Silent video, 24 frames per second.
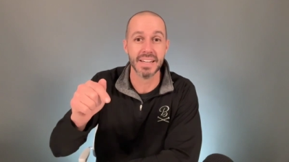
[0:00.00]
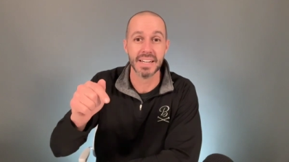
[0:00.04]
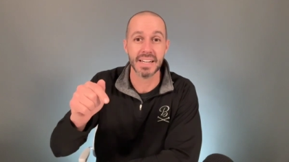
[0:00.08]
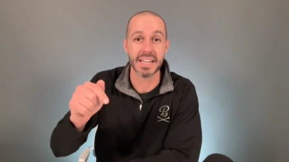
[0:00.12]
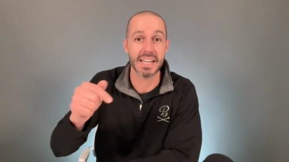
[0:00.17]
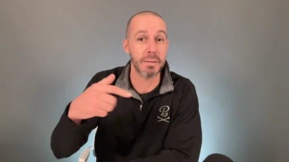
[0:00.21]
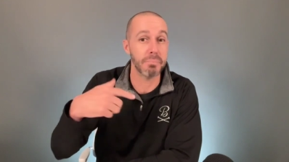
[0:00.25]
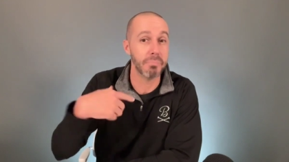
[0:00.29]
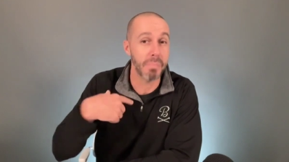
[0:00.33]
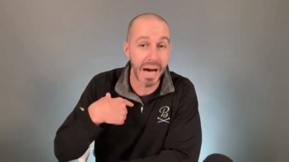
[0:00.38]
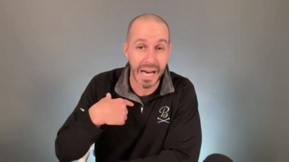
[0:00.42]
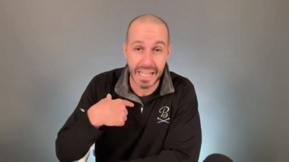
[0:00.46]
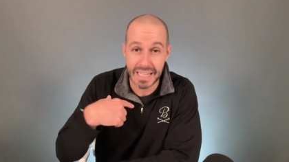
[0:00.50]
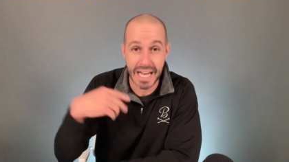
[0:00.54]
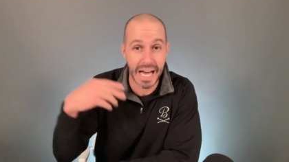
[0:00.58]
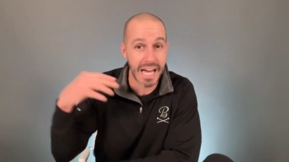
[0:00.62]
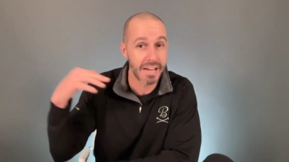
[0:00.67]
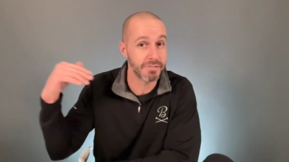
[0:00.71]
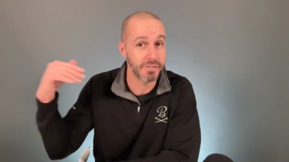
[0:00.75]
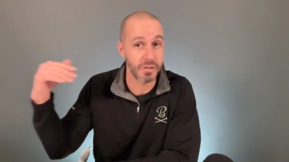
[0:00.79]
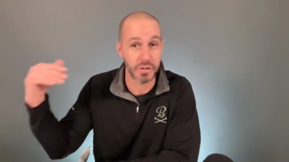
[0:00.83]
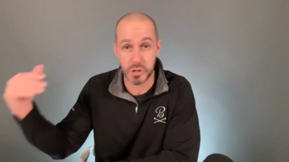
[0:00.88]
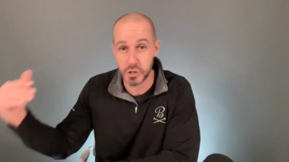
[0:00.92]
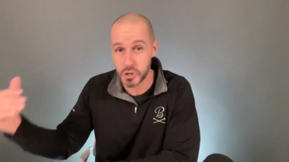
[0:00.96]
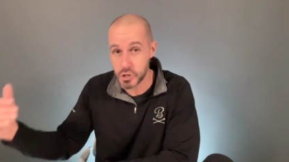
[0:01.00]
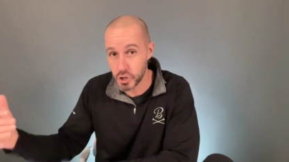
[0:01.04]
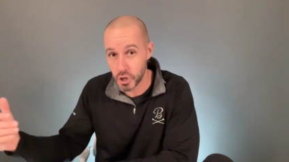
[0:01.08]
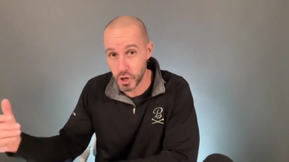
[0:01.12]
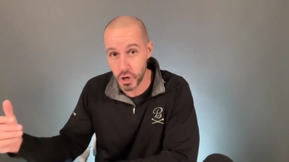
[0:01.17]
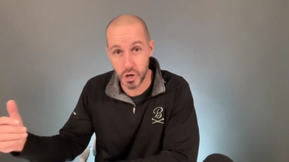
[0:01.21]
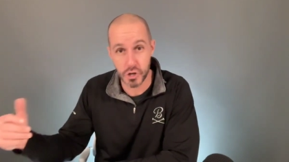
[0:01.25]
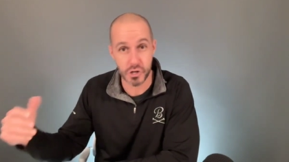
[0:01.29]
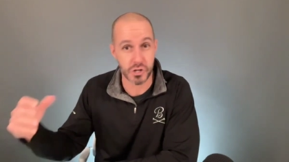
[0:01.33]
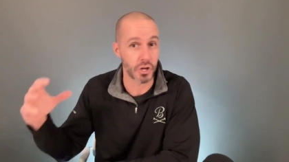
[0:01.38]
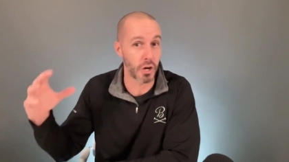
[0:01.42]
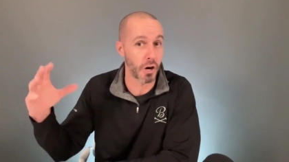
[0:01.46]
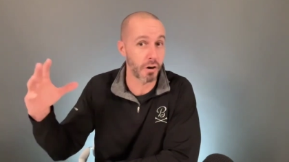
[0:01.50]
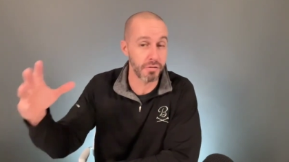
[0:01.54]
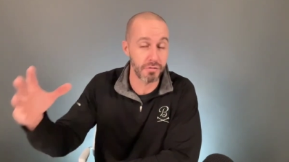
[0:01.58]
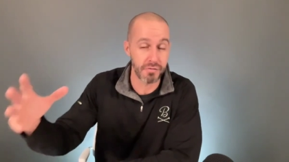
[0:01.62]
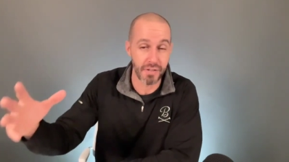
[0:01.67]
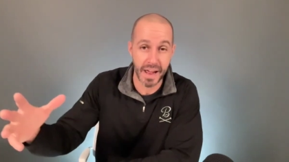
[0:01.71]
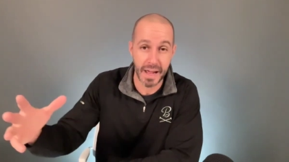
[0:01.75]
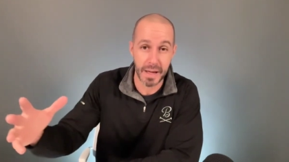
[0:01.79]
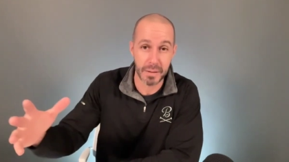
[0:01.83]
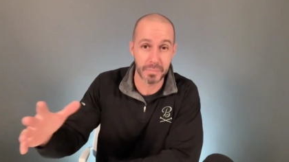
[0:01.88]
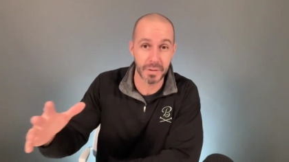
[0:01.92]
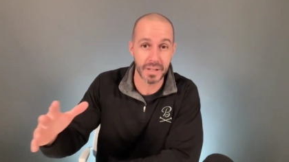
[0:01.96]
in my life, in the church, in our
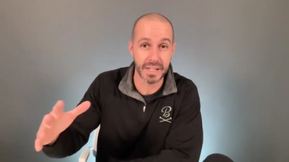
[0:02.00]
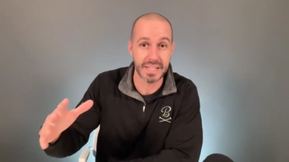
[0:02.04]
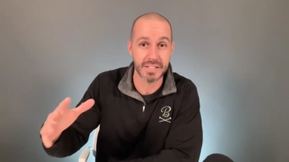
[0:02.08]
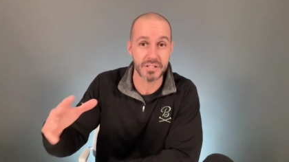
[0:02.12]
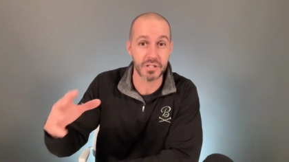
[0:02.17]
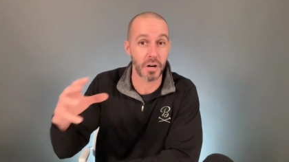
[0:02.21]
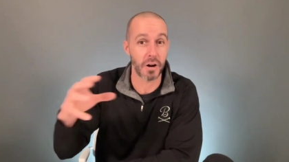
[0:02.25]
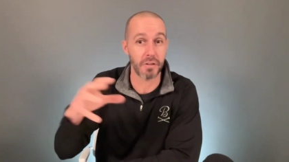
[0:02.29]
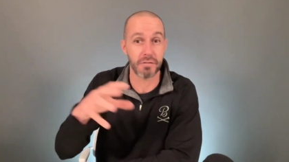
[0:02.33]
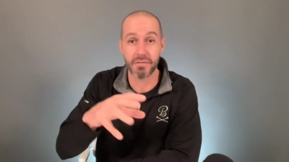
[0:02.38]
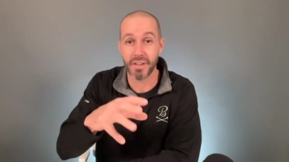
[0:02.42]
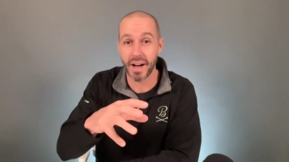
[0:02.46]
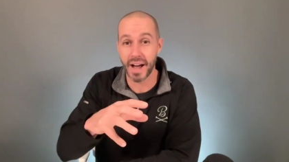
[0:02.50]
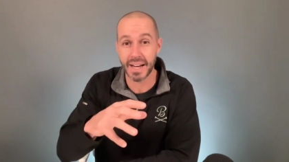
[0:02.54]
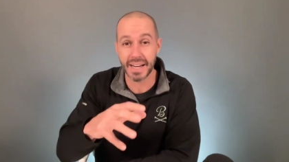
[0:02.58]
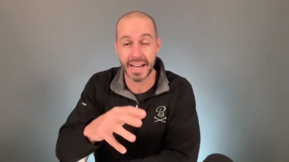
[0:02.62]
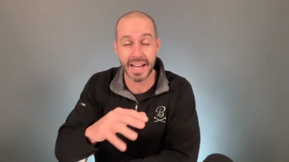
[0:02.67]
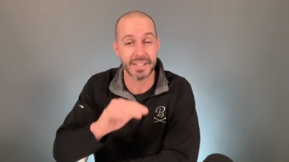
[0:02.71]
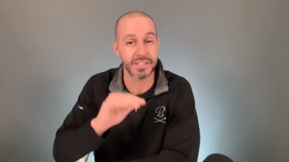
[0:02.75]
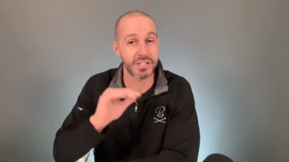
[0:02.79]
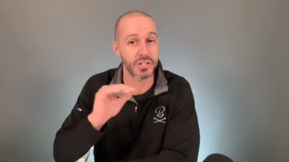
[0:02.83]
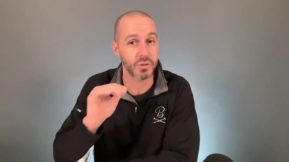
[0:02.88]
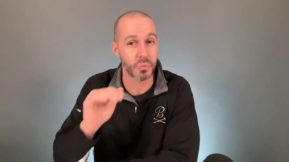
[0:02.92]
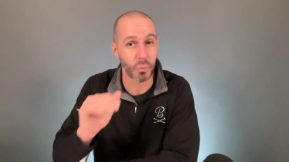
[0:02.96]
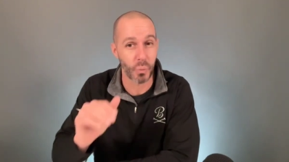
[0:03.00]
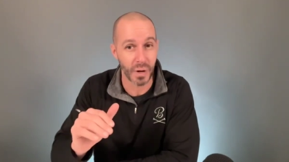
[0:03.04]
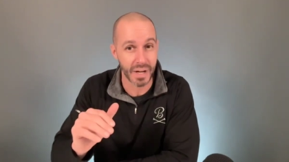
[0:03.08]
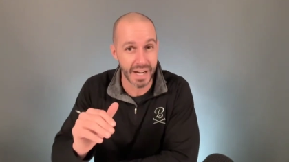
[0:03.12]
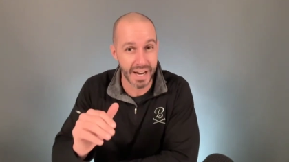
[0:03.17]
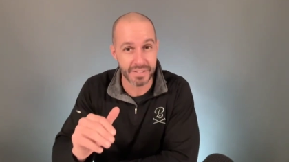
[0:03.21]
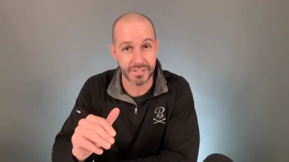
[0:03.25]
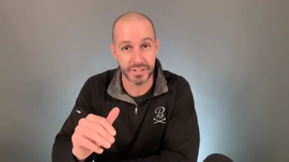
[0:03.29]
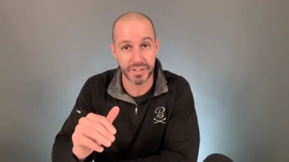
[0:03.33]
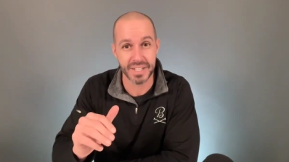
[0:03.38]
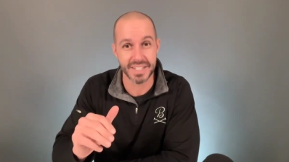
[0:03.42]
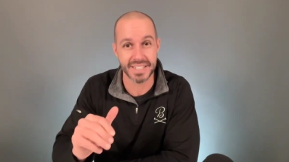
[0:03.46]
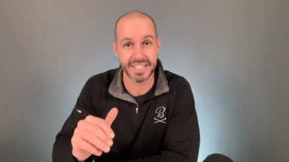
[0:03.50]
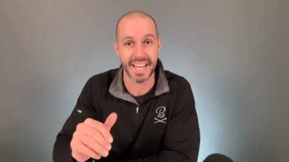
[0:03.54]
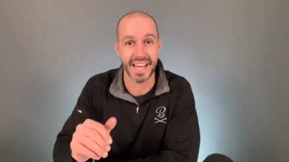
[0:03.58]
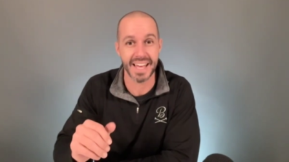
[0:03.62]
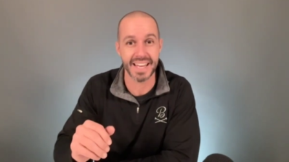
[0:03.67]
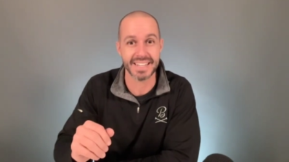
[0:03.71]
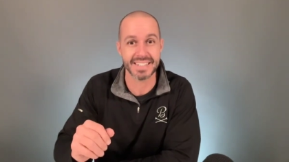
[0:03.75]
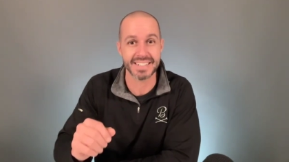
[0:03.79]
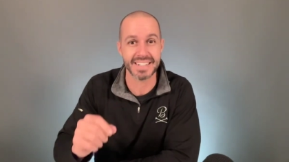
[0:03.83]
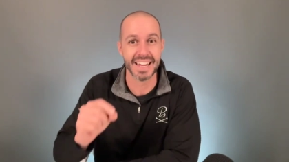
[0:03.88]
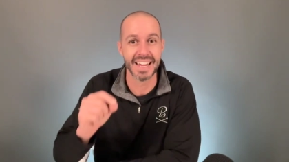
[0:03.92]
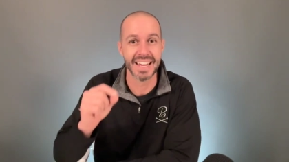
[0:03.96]
families, in our finances, whatever it
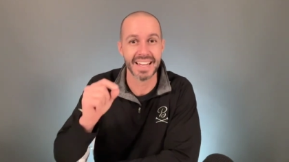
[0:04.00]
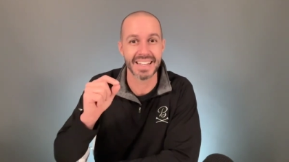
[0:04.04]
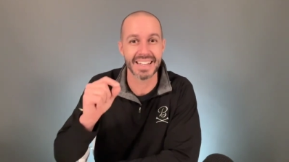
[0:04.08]
takes.